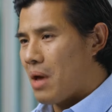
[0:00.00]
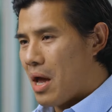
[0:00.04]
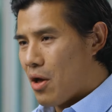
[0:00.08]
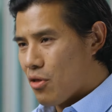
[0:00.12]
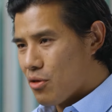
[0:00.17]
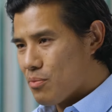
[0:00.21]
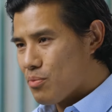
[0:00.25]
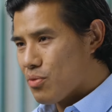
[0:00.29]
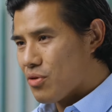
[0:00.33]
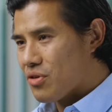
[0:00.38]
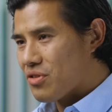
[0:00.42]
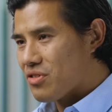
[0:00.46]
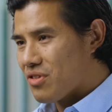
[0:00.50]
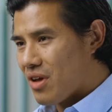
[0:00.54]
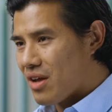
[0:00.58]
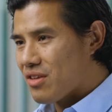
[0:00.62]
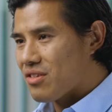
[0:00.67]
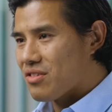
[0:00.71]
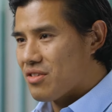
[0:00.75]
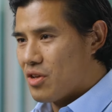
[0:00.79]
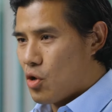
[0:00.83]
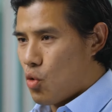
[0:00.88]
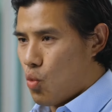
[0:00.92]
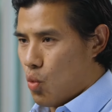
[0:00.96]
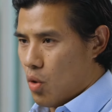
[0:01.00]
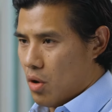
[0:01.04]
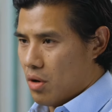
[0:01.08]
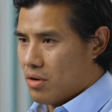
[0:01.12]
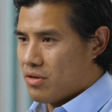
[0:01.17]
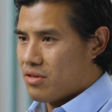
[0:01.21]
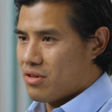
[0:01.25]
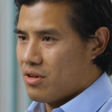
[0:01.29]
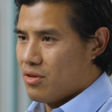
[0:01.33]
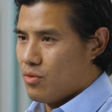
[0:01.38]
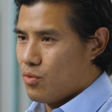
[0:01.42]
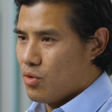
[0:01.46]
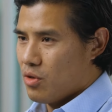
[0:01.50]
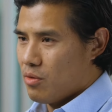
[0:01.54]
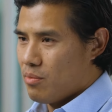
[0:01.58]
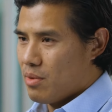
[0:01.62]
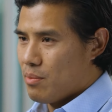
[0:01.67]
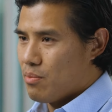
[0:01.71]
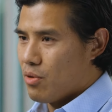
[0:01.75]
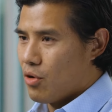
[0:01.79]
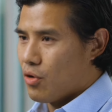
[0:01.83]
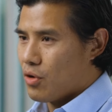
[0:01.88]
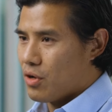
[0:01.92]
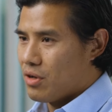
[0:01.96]
How the Precice nail works can really
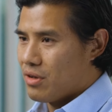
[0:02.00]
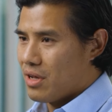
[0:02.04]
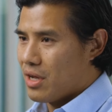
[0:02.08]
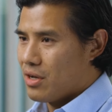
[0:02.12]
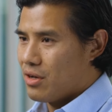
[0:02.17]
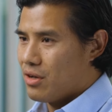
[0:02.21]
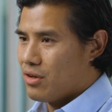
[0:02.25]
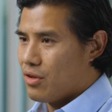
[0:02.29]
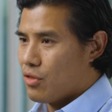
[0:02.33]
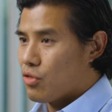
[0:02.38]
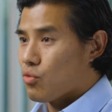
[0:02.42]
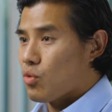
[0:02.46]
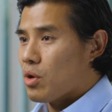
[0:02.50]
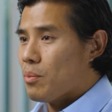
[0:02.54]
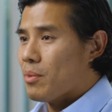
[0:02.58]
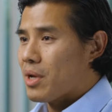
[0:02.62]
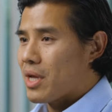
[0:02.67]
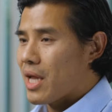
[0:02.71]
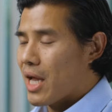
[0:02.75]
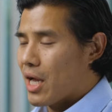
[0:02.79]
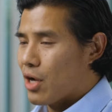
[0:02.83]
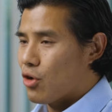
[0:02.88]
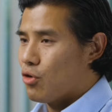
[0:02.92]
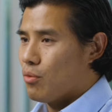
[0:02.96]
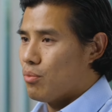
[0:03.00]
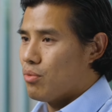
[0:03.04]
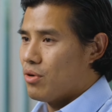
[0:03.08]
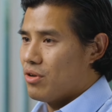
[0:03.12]
be broken down into three mechanical